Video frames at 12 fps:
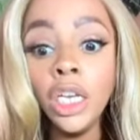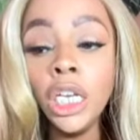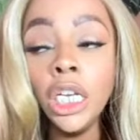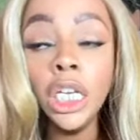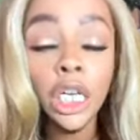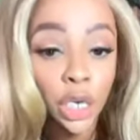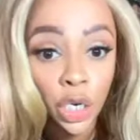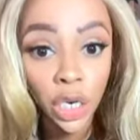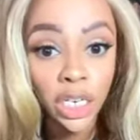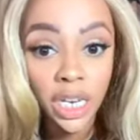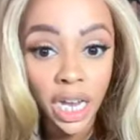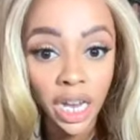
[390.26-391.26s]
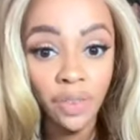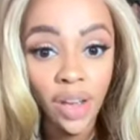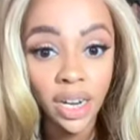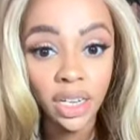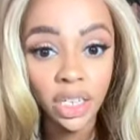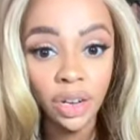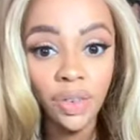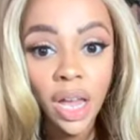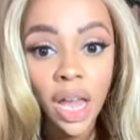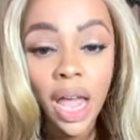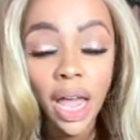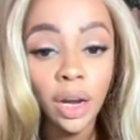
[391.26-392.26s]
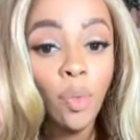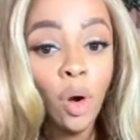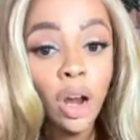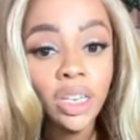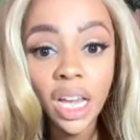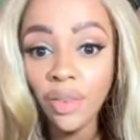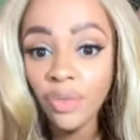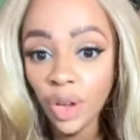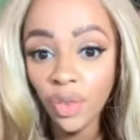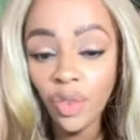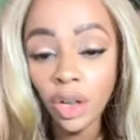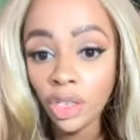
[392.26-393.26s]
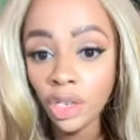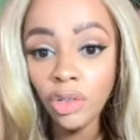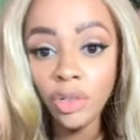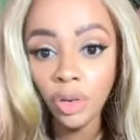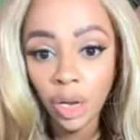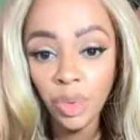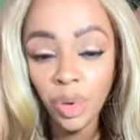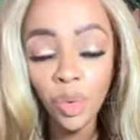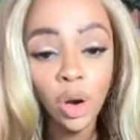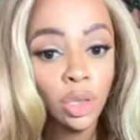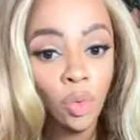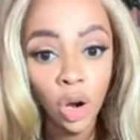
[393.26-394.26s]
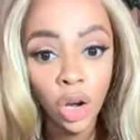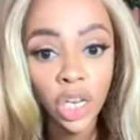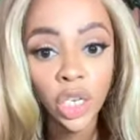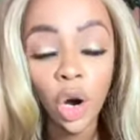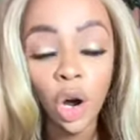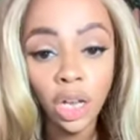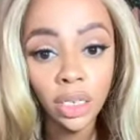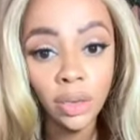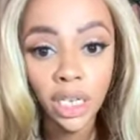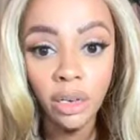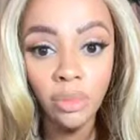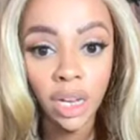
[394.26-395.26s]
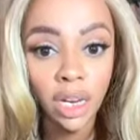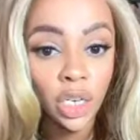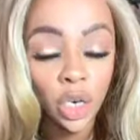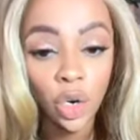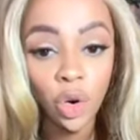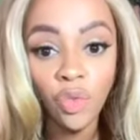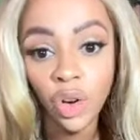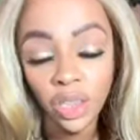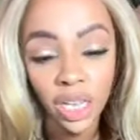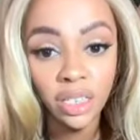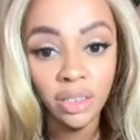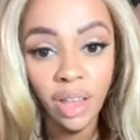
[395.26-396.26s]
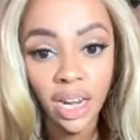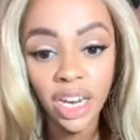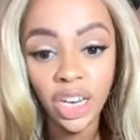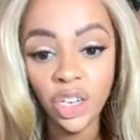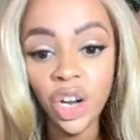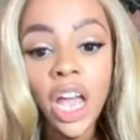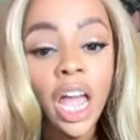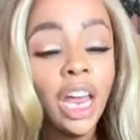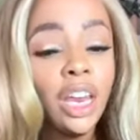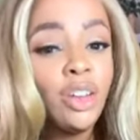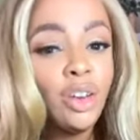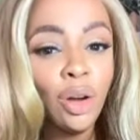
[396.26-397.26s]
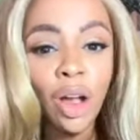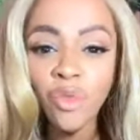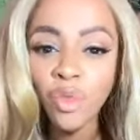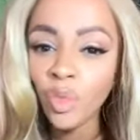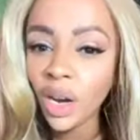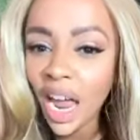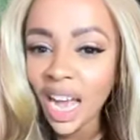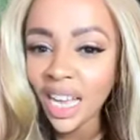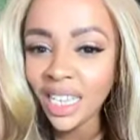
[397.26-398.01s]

literally take advantage of. And the Warriors have their faults too, don't get me wrong. The Warriors are also a team that can turn over and things of that nature. And you know, everyone has